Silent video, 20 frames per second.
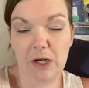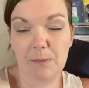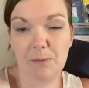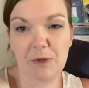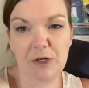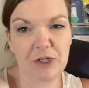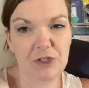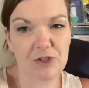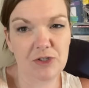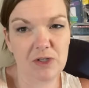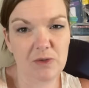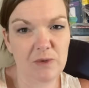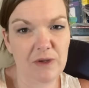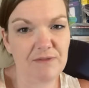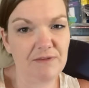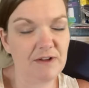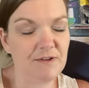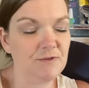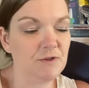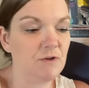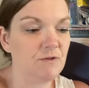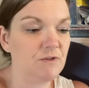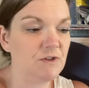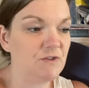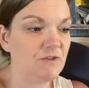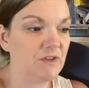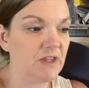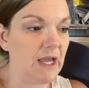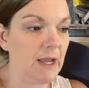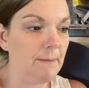I'm pretty sure that we have leftovers
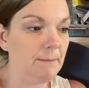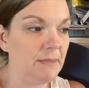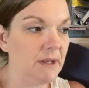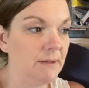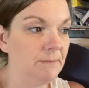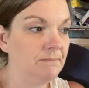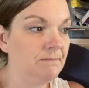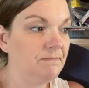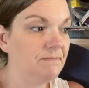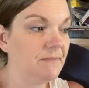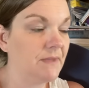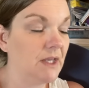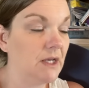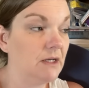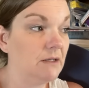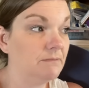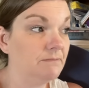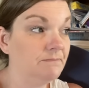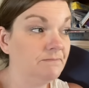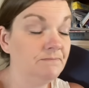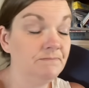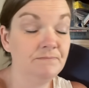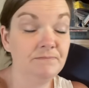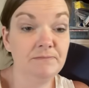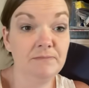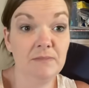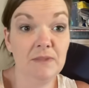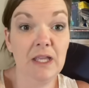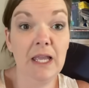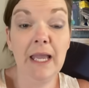for that, but um,
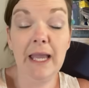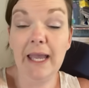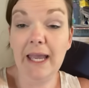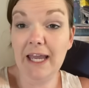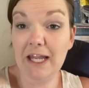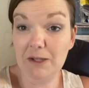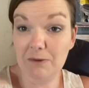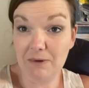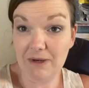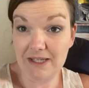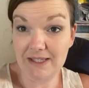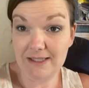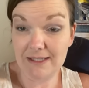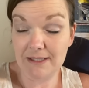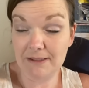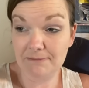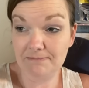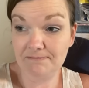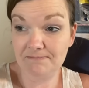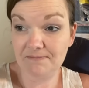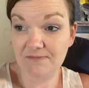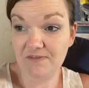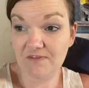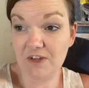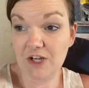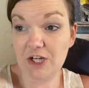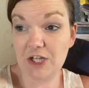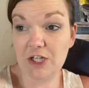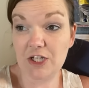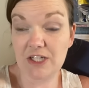anyways,
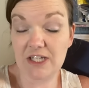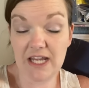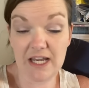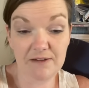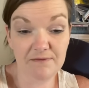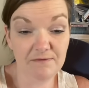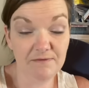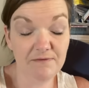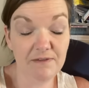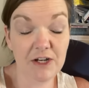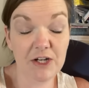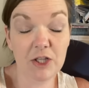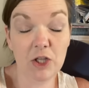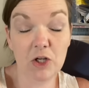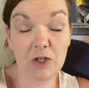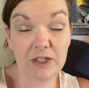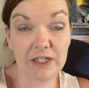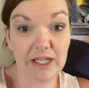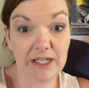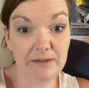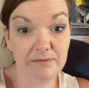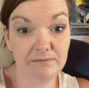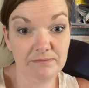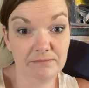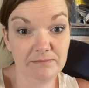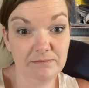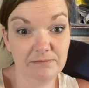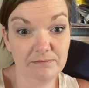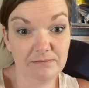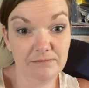very good day, very long day.
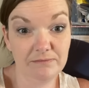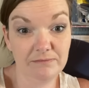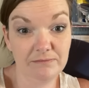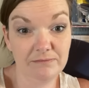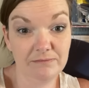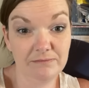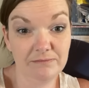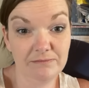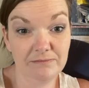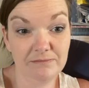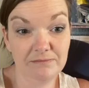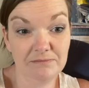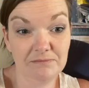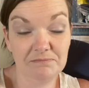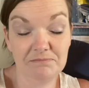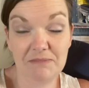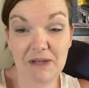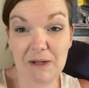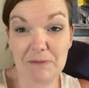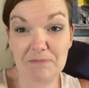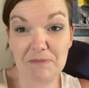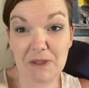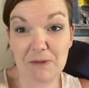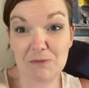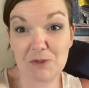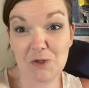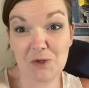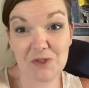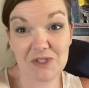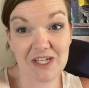But I'm
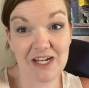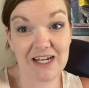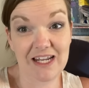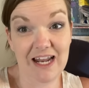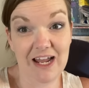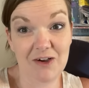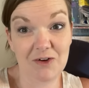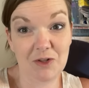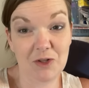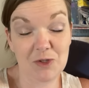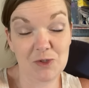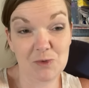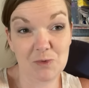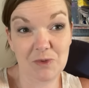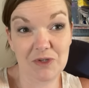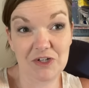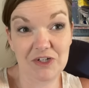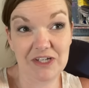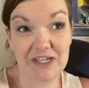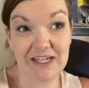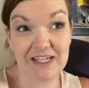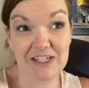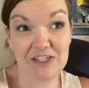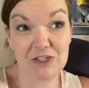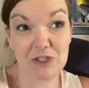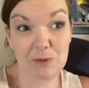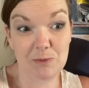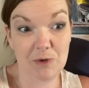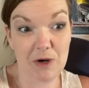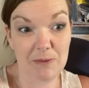so excited how close we are getting
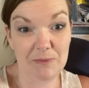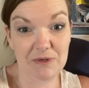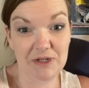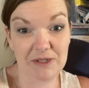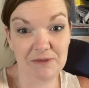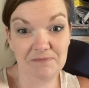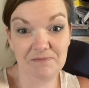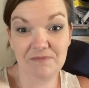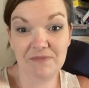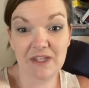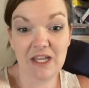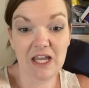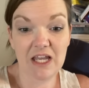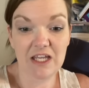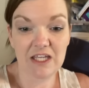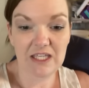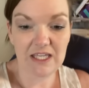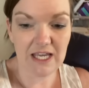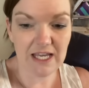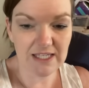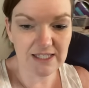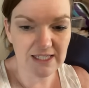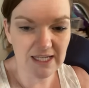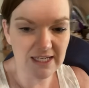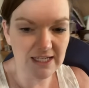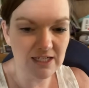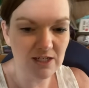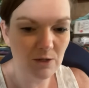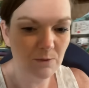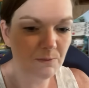to the property. Yes, I
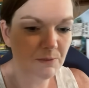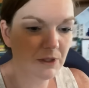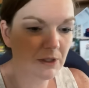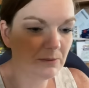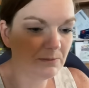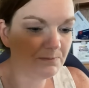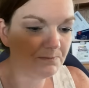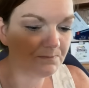can help you.